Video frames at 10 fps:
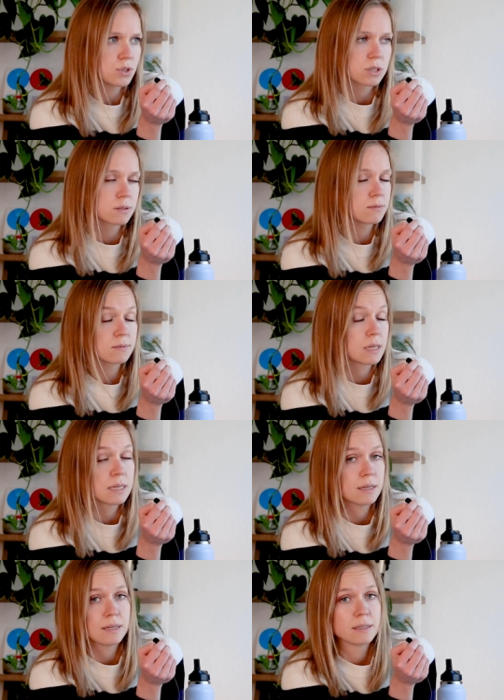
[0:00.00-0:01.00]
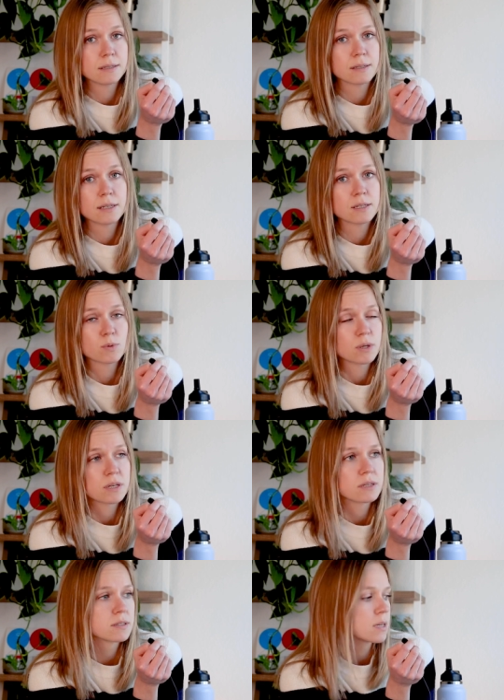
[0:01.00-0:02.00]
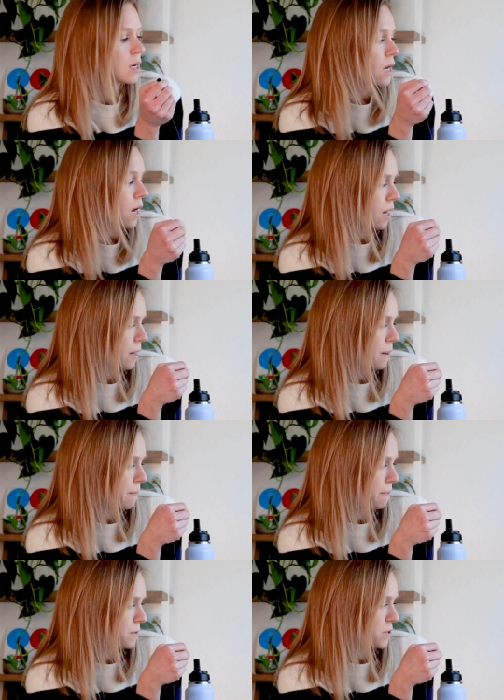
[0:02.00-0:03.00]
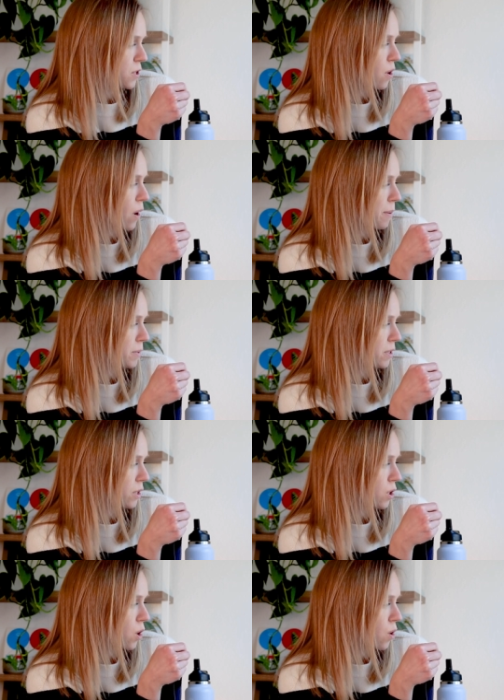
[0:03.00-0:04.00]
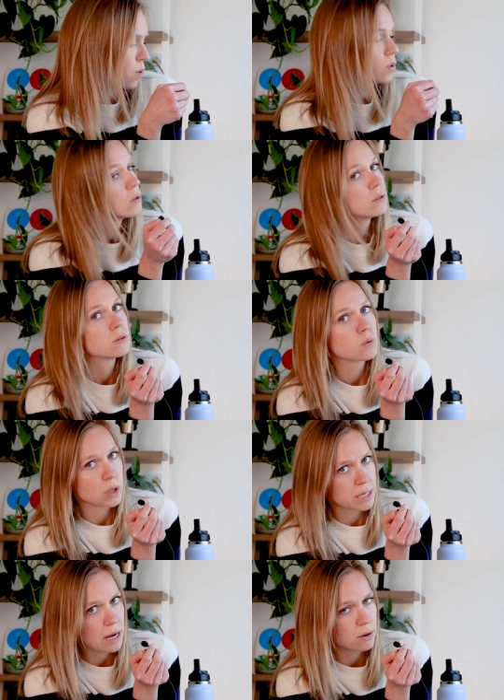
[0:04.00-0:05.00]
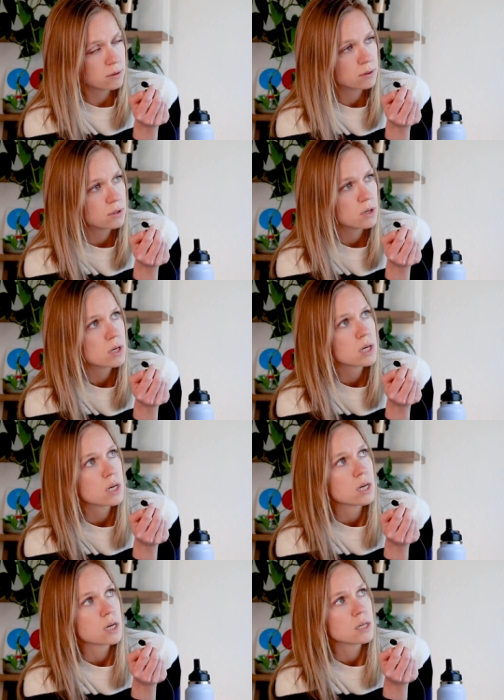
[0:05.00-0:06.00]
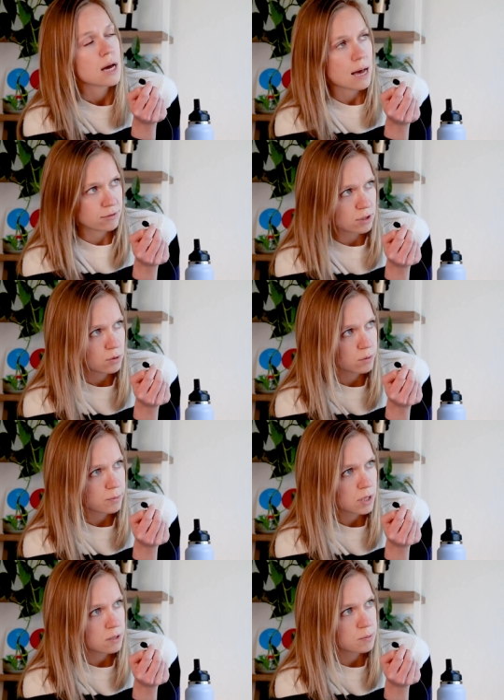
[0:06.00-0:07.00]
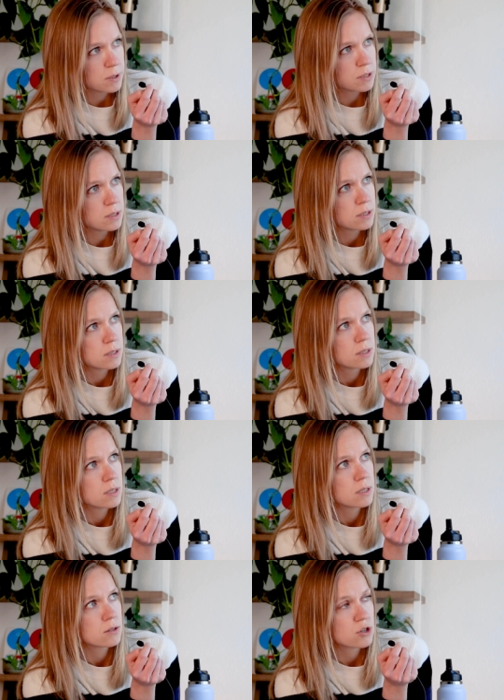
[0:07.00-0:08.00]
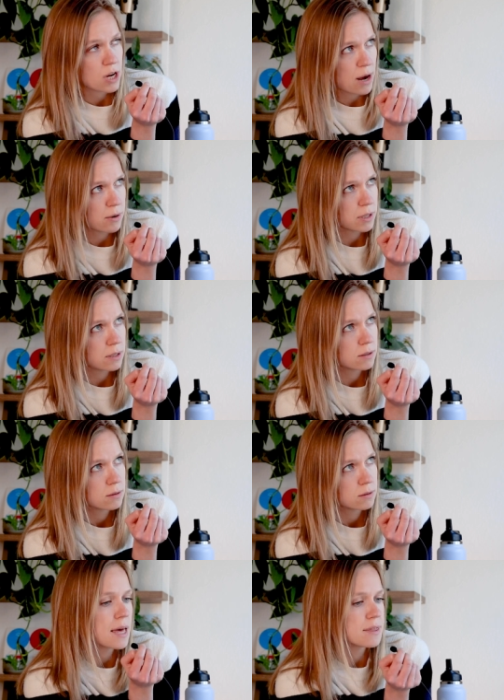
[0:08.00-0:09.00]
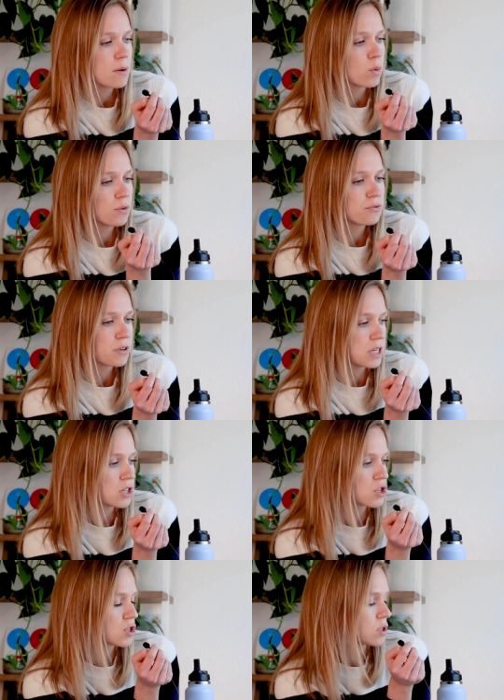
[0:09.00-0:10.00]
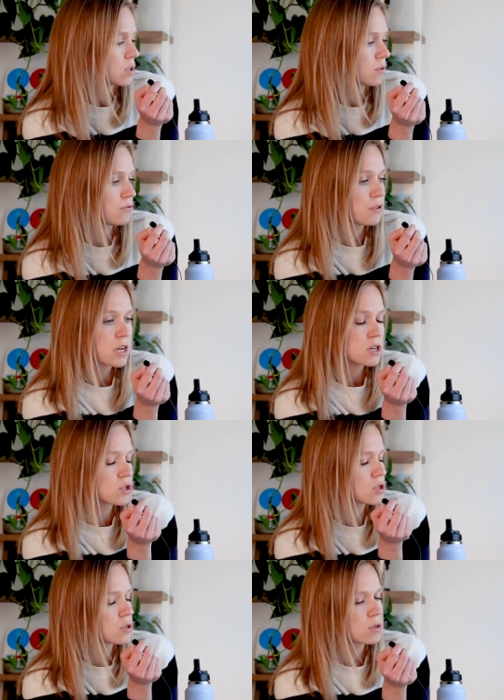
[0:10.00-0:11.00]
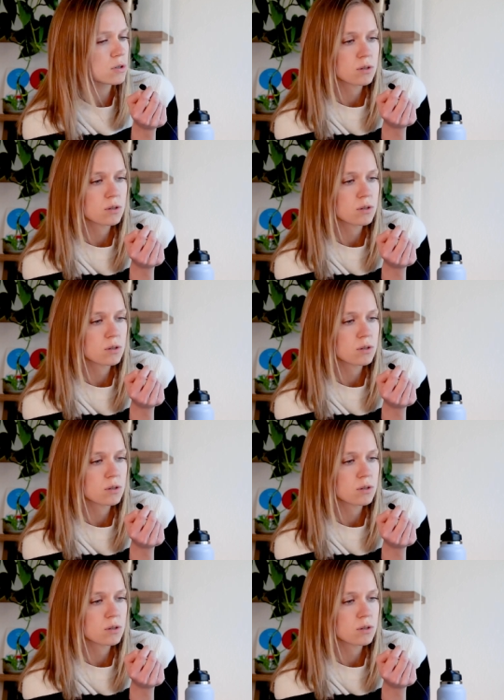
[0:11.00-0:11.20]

Just it is what it is. So I'm gonna go work out, have dinner with my husband, shower, and then we'll finish Linux